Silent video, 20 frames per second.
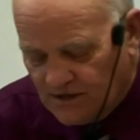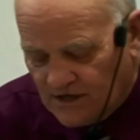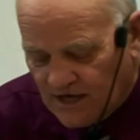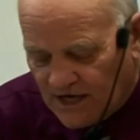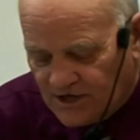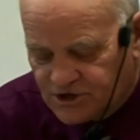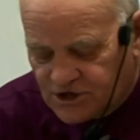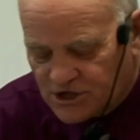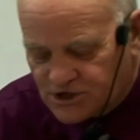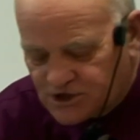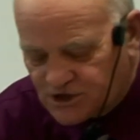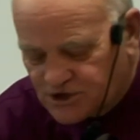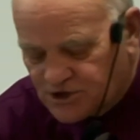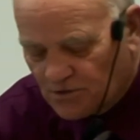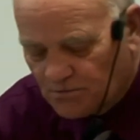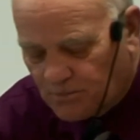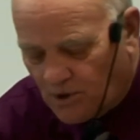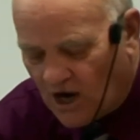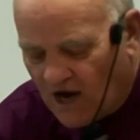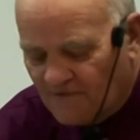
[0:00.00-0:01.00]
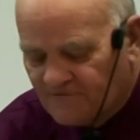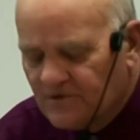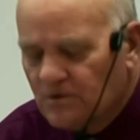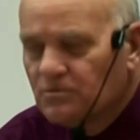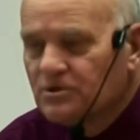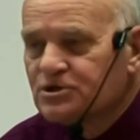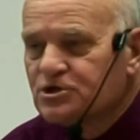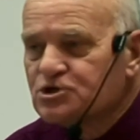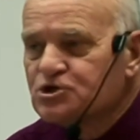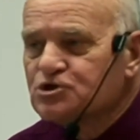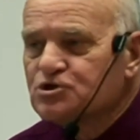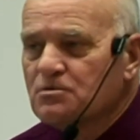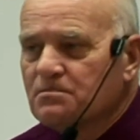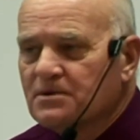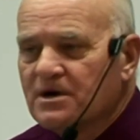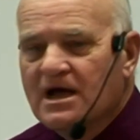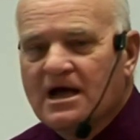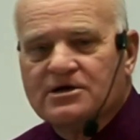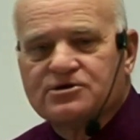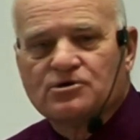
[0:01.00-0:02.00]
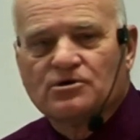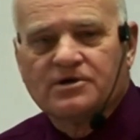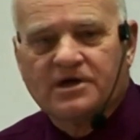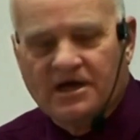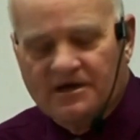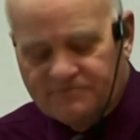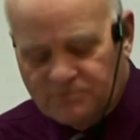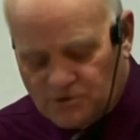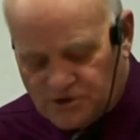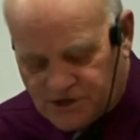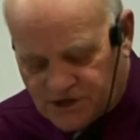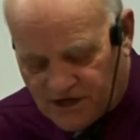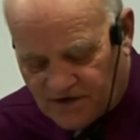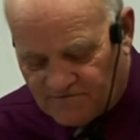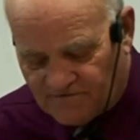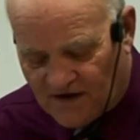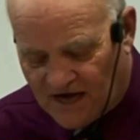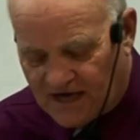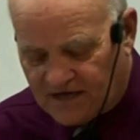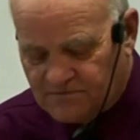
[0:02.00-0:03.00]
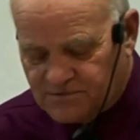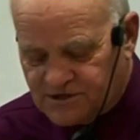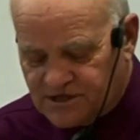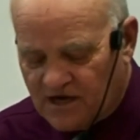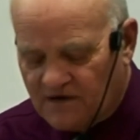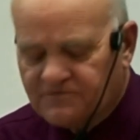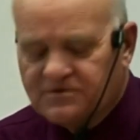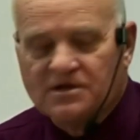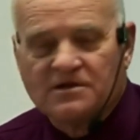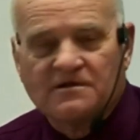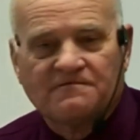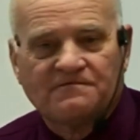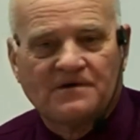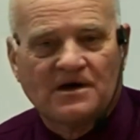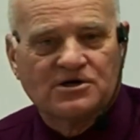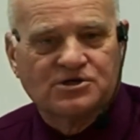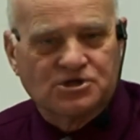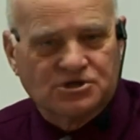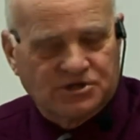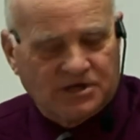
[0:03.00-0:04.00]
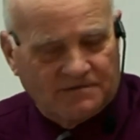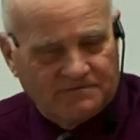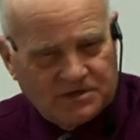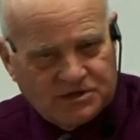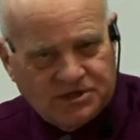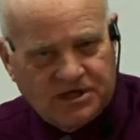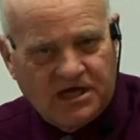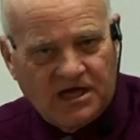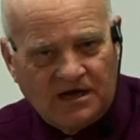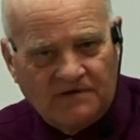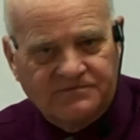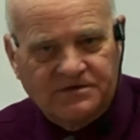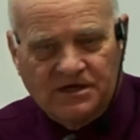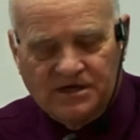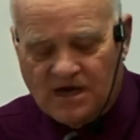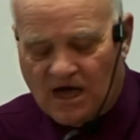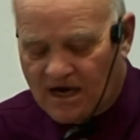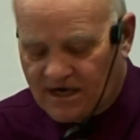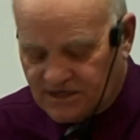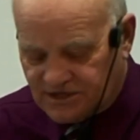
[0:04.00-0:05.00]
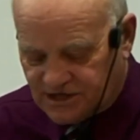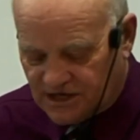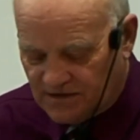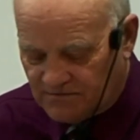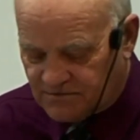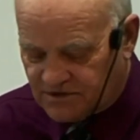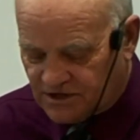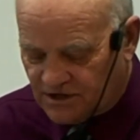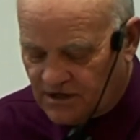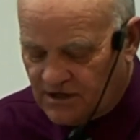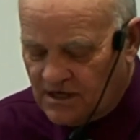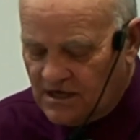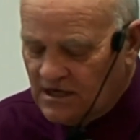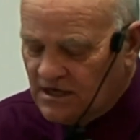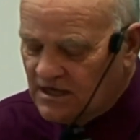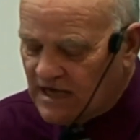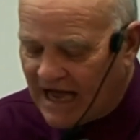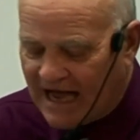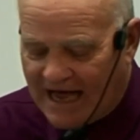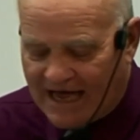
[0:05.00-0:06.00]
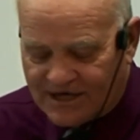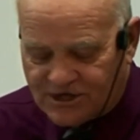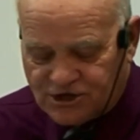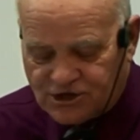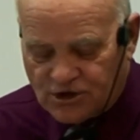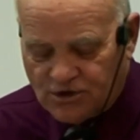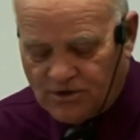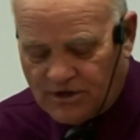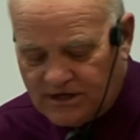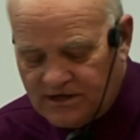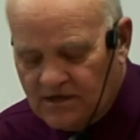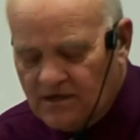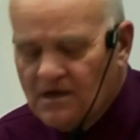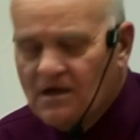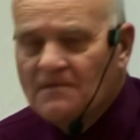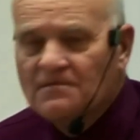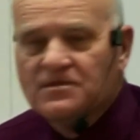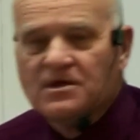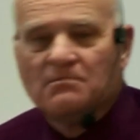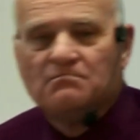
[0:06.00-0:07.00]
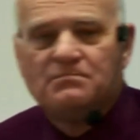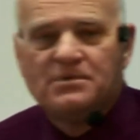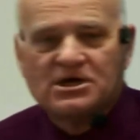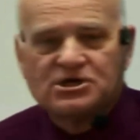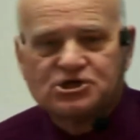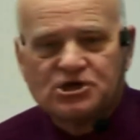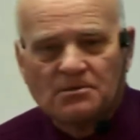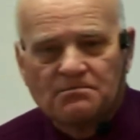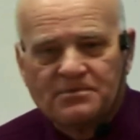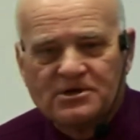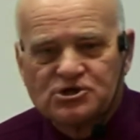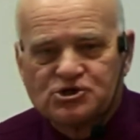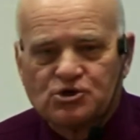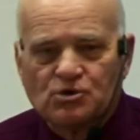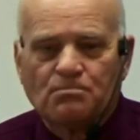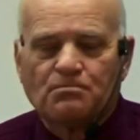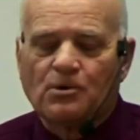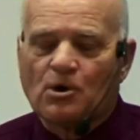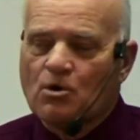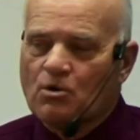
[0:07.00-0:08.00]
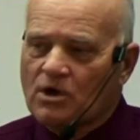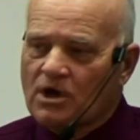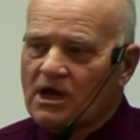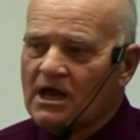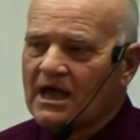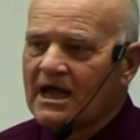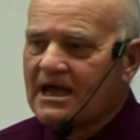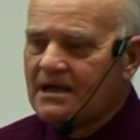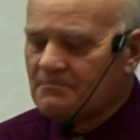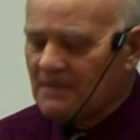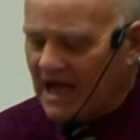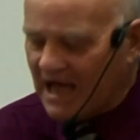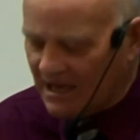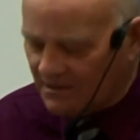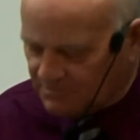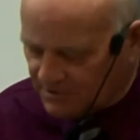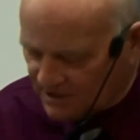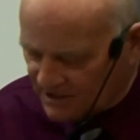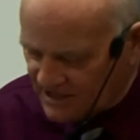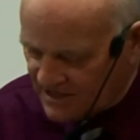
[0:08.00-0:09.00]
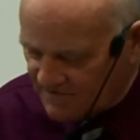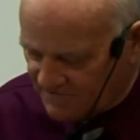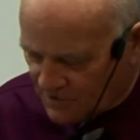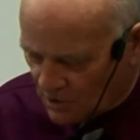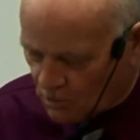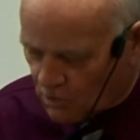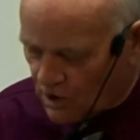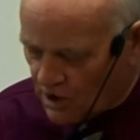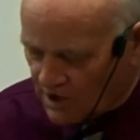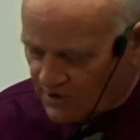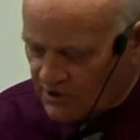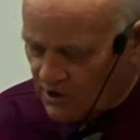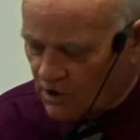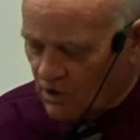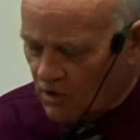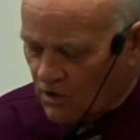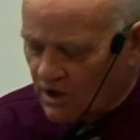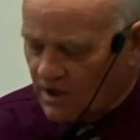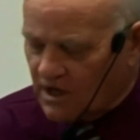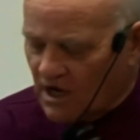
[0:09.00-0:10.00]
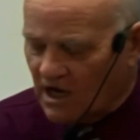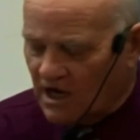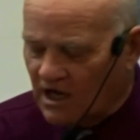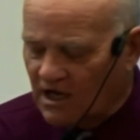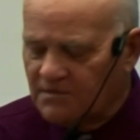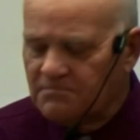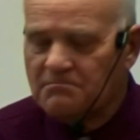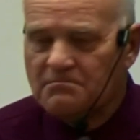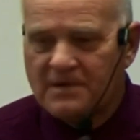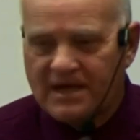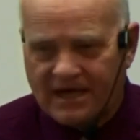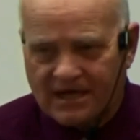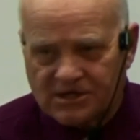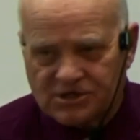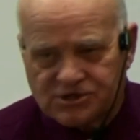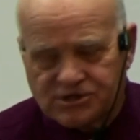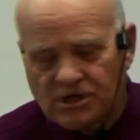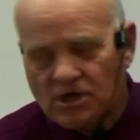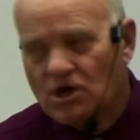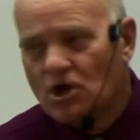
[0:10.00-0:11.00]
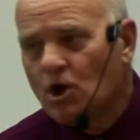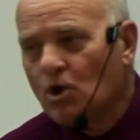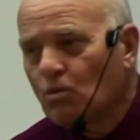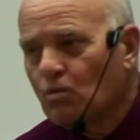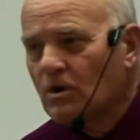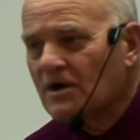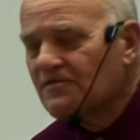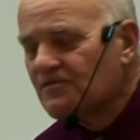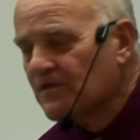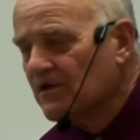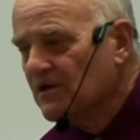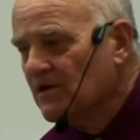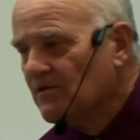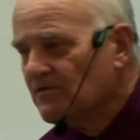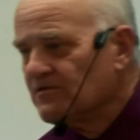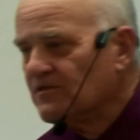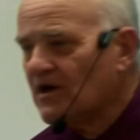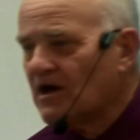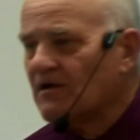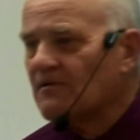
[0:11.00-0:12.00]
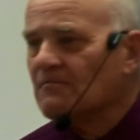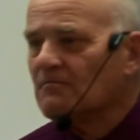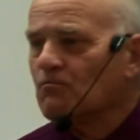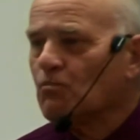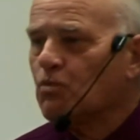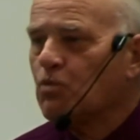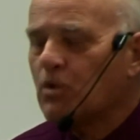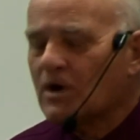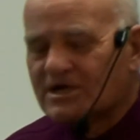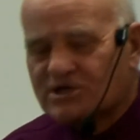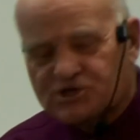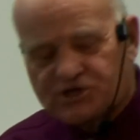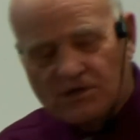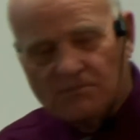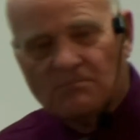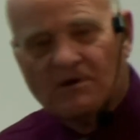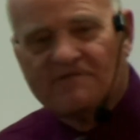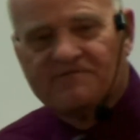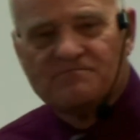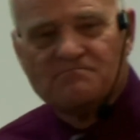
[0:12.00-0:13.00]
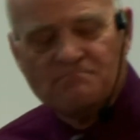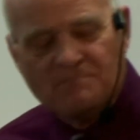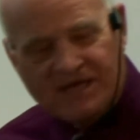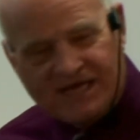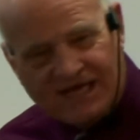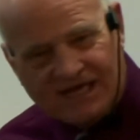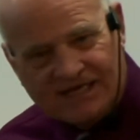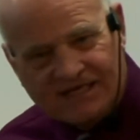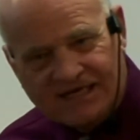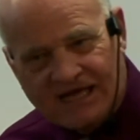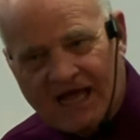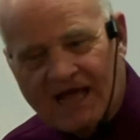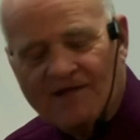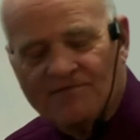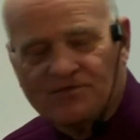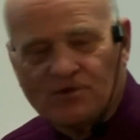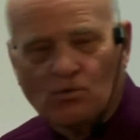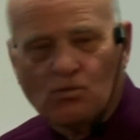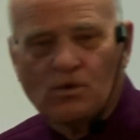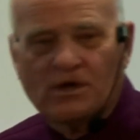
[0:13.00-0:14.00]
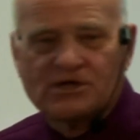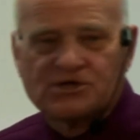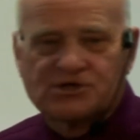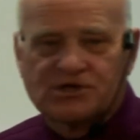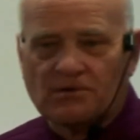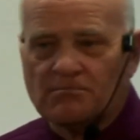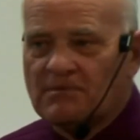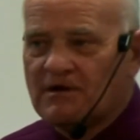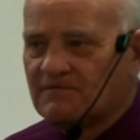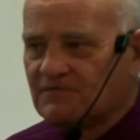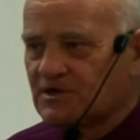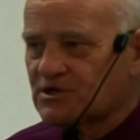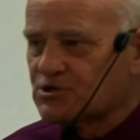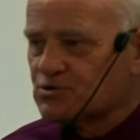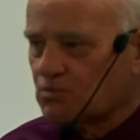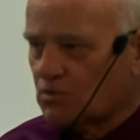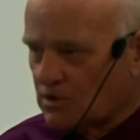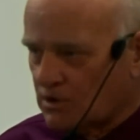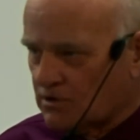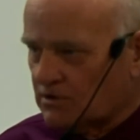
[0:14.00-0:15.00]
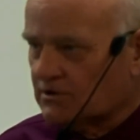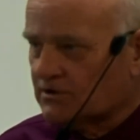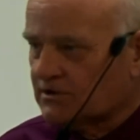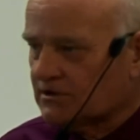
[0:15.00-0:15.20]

And just as the prophet with the supernatural gift was to confine himself to the functions of his gift and not attempt to add to it, the bishop is to proclaim, I believe, the word of the Lord unmixed with the wisdom of men and the wisdom of this world.